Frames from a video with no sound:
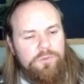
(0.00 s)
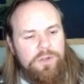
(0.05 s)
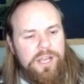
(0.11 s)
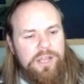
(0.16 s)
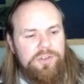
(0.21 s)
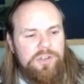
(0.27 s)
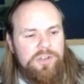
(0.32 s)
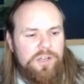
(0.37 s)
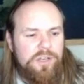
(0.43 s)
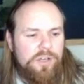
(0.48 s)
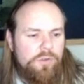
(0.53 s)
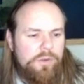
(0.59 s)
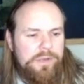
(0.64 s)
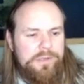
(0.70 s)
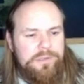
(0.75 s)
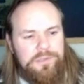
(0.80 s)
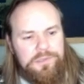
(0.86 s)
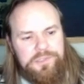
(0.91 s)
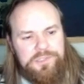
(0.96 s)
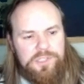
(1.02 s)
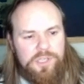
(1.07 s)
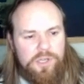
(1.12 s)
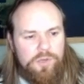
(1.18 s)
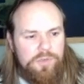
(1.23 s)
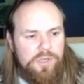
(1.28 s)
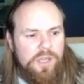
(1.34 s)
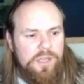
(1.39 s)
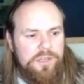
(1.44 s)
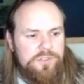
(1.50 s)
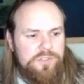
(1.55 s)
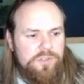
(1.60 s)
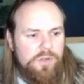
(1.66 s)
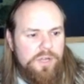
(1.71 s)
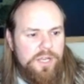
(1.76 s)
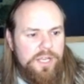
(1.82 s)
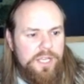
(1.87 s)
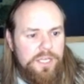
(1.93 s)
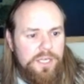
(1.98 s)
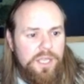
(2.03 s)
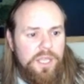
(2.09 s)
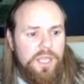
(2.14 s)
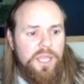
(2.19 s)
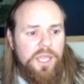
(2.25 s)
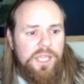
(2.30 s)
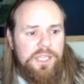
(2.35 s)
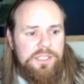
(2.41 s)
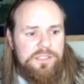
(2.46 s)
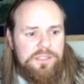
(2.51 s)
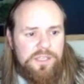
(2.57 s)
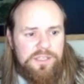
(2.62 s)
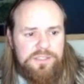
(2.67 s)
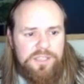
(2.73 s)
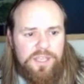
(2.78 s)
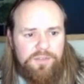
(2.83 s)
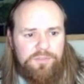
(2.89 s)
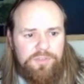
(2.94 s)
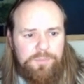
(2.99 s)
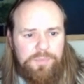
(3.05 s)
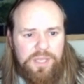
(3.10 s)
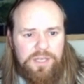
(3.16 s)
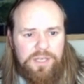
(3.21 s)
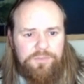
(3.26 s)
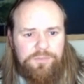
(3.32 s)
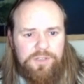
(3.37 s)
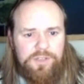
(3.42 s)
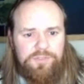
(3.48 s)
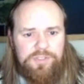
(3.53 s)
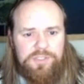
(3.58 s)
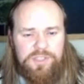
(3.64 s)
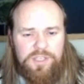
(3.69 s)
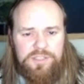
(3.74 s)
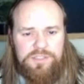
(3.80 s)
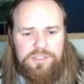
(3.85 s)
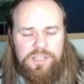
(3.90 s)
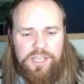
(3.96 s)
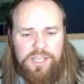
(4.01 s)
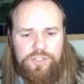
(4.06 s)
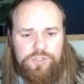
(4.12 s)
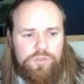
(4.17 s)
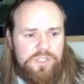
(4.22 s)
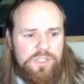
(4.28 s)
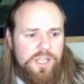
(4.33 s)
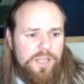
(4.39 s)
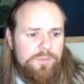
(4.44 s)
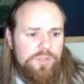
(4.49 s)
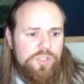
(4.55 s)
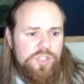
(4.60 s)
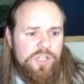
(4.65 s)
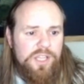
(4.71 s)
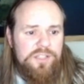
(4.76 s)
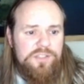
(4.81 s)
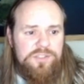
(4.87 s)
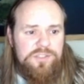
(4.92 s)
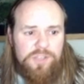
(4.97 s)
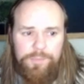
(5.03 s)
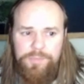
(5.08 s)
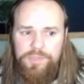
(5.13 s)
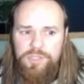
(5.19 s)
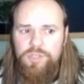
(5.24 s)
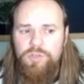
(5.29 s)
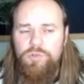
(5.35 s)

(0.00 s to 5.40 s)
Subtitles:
round on a critical, so not as great. It does have the benefit of it does extra damage against summoned